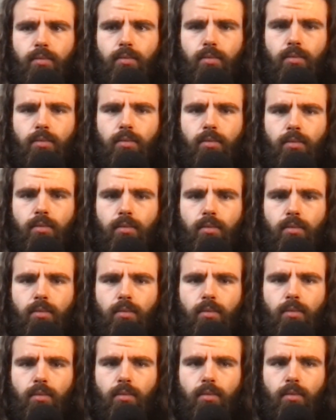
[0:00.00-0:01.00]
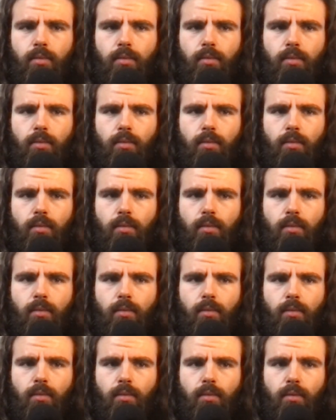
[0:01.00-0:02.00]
Nothing is said.